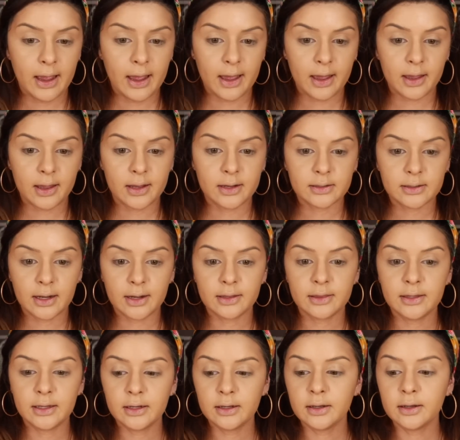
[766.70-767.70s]
And I
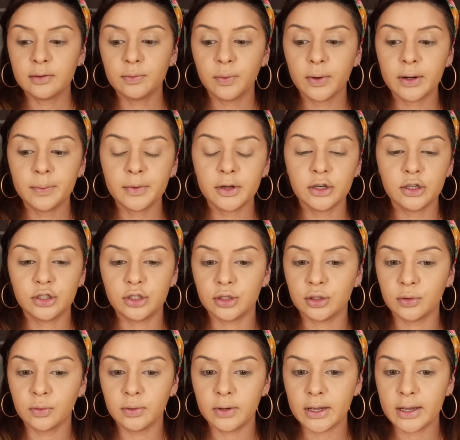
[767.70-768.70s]
think what I'm going to
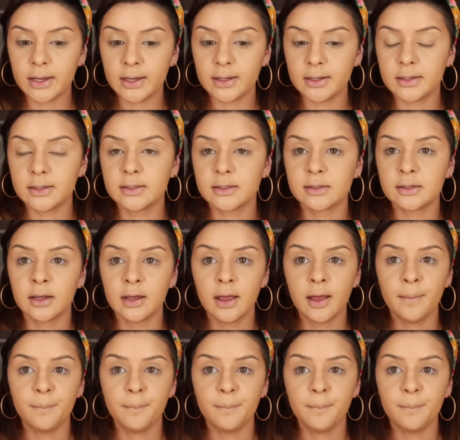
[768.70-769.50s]
do is